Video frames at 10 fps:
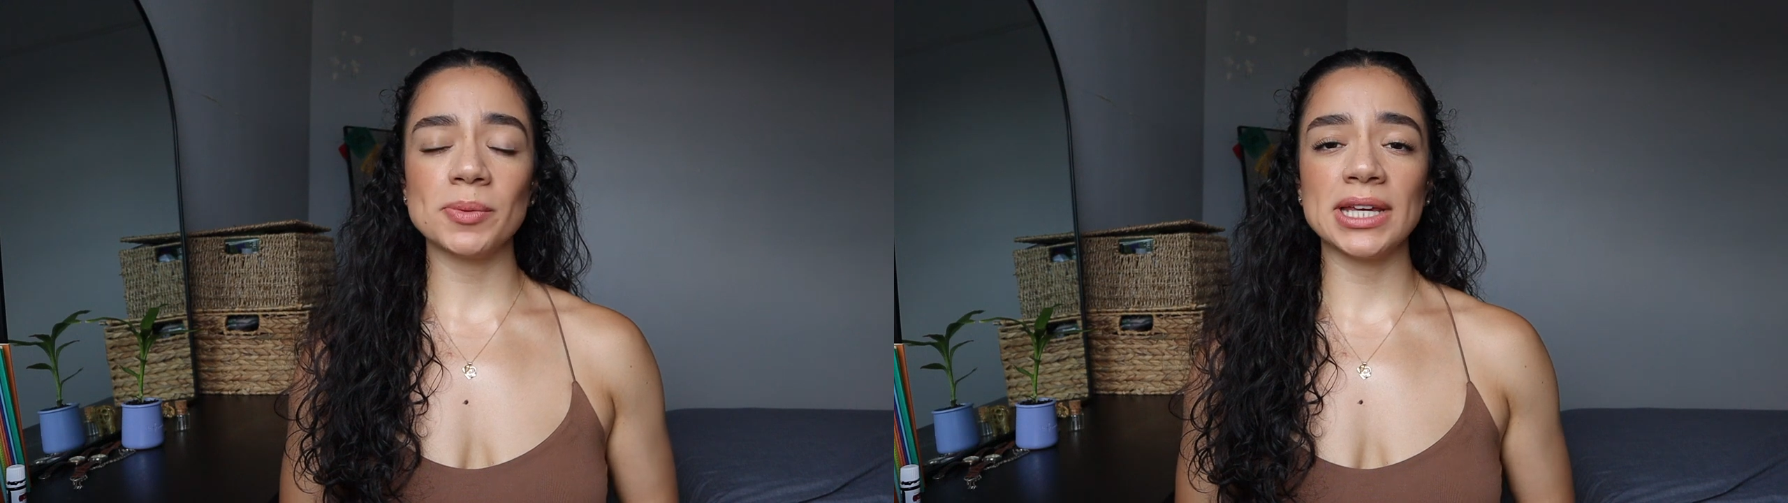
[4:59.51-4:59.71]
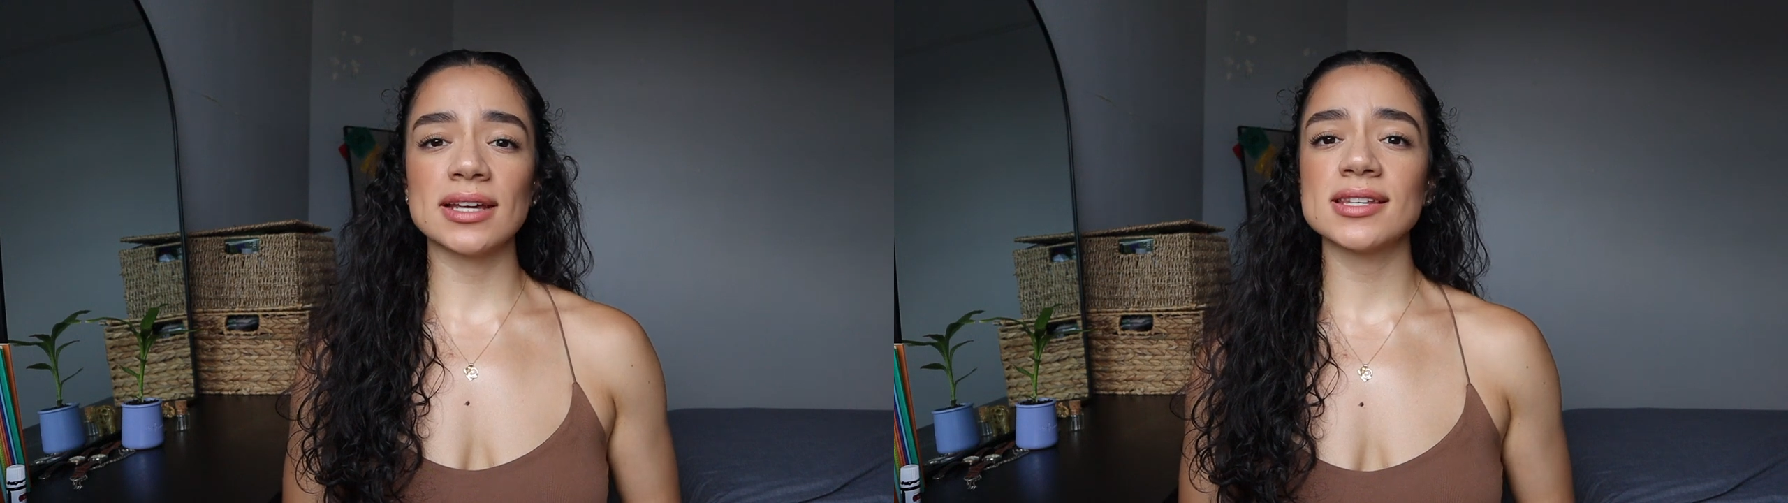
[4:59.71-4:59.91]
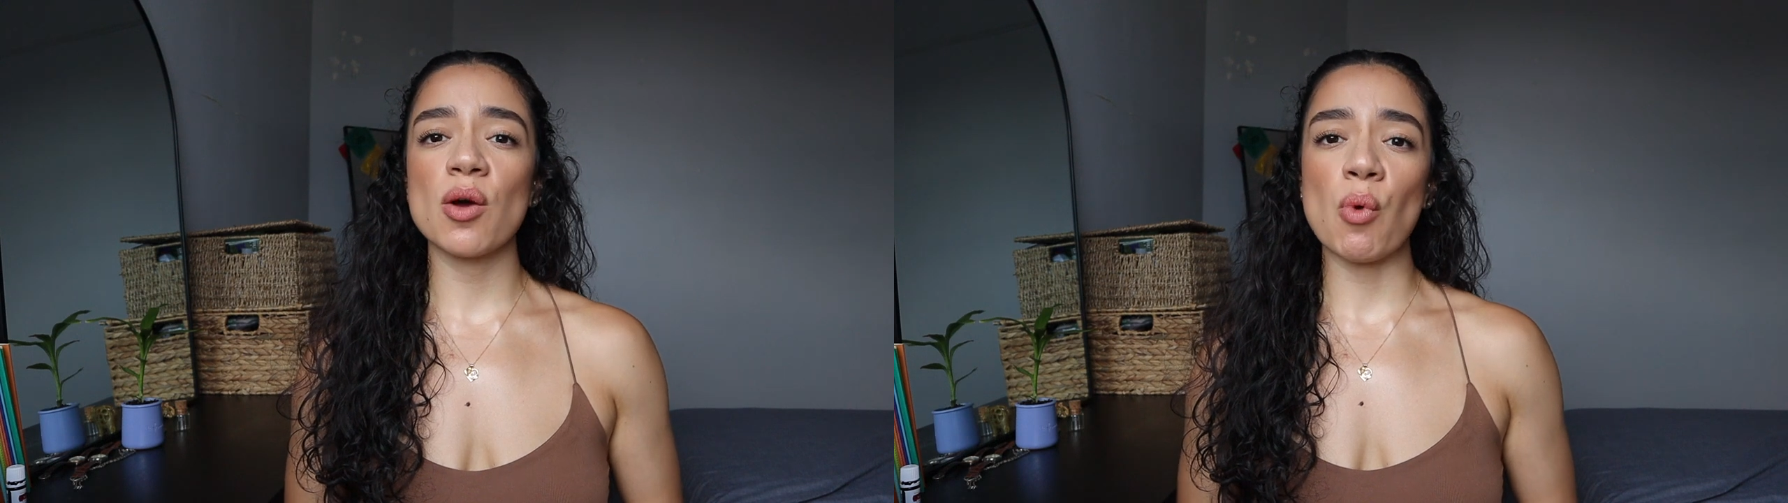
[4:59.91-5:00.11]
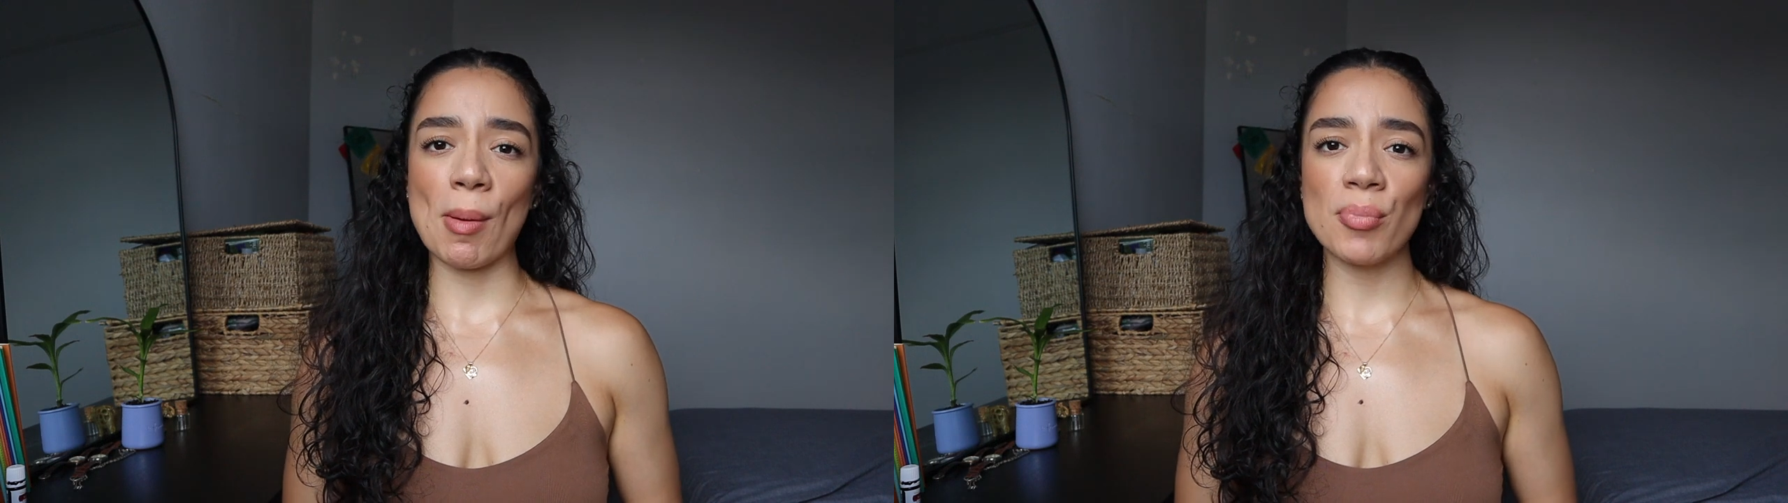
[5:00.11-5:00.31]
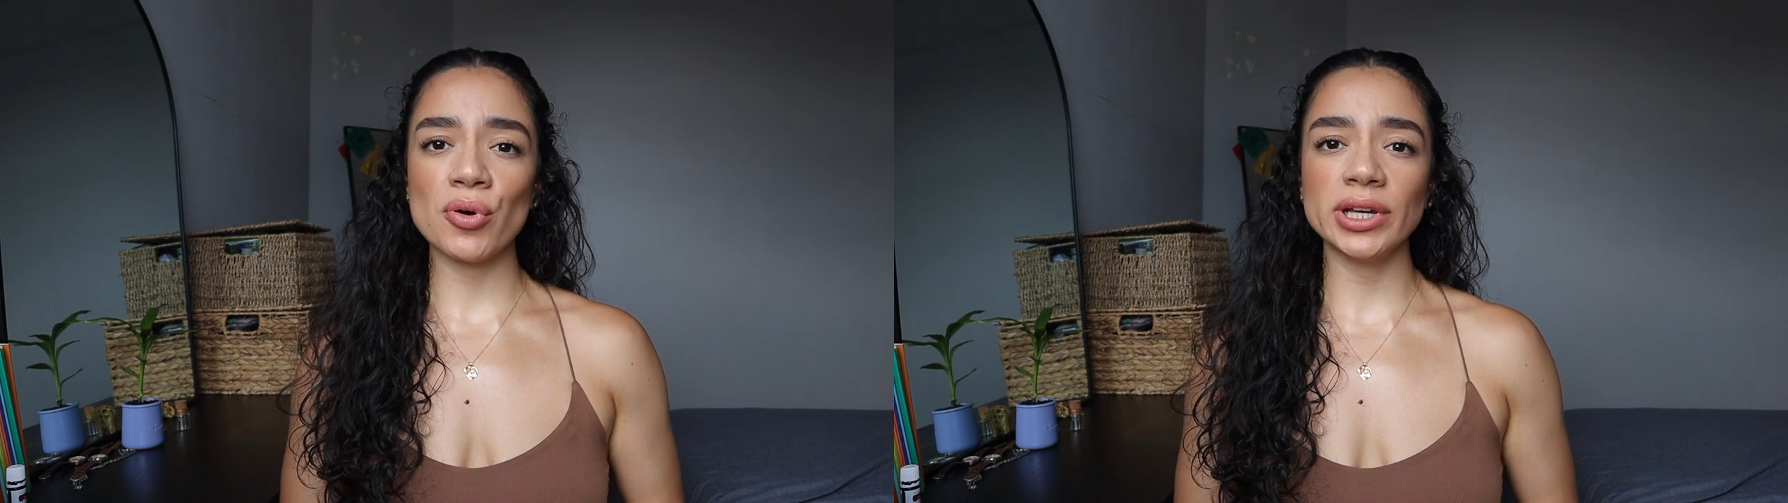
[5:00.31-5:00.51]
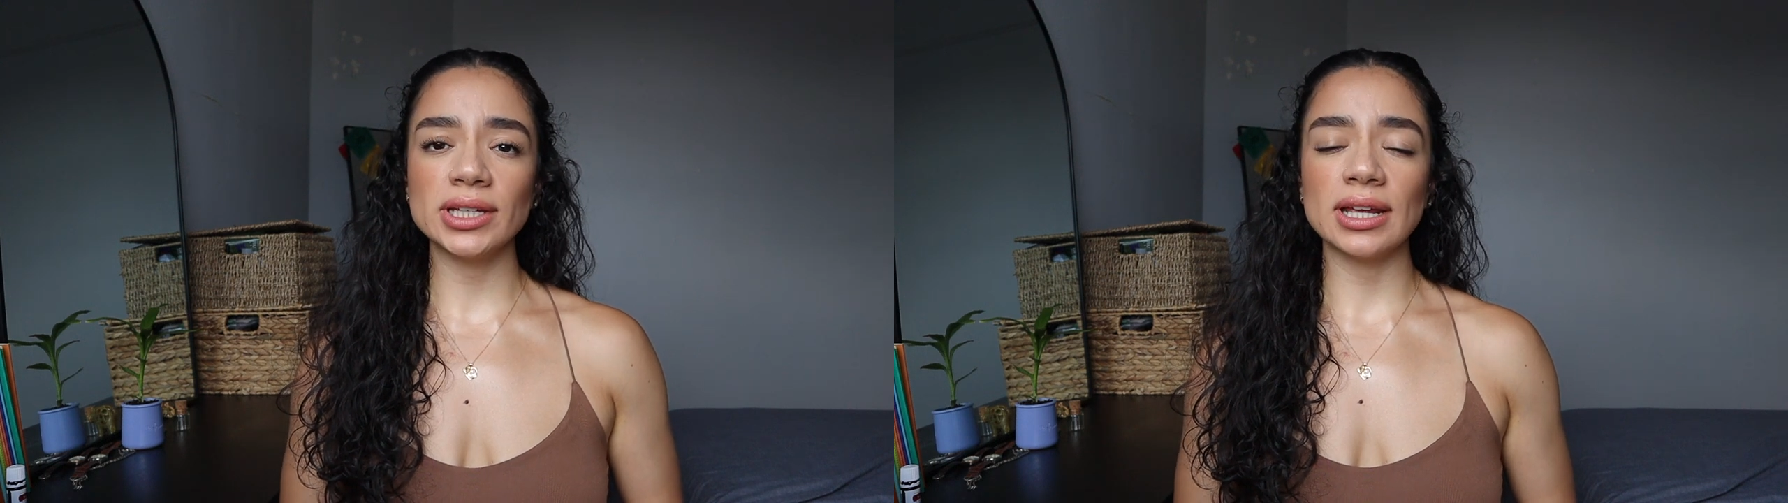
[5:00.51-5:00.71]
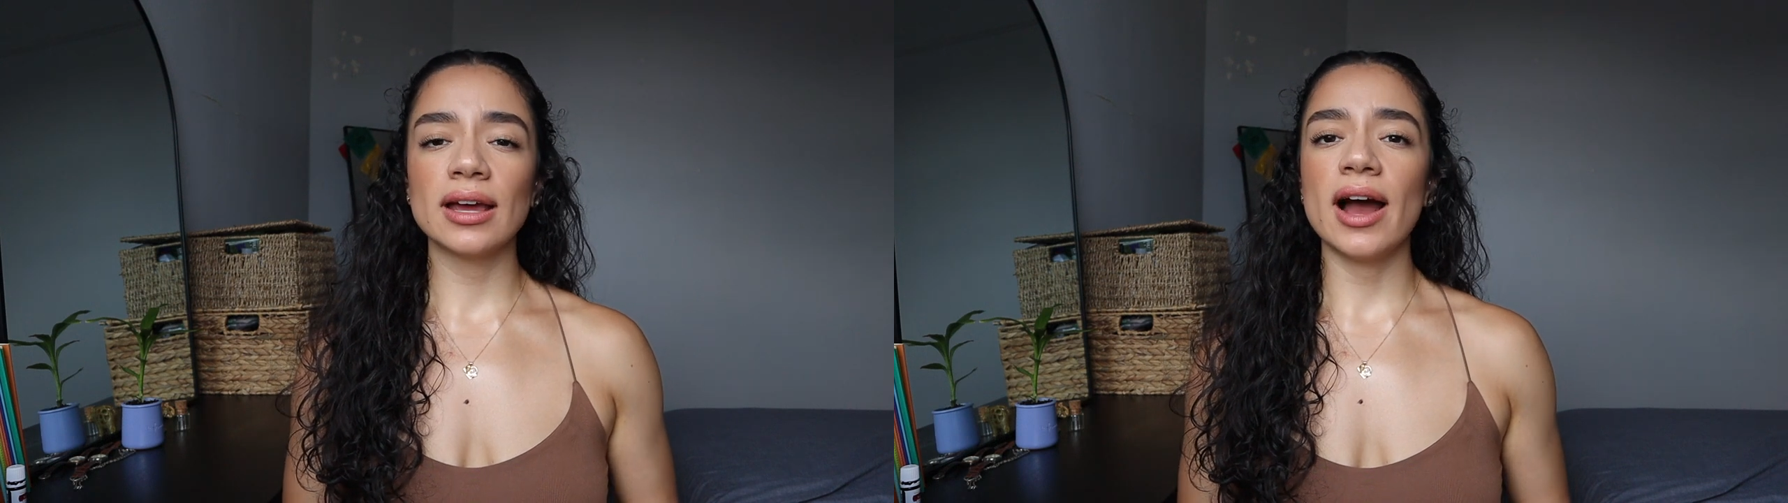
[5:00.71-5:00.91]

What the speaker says: because at one point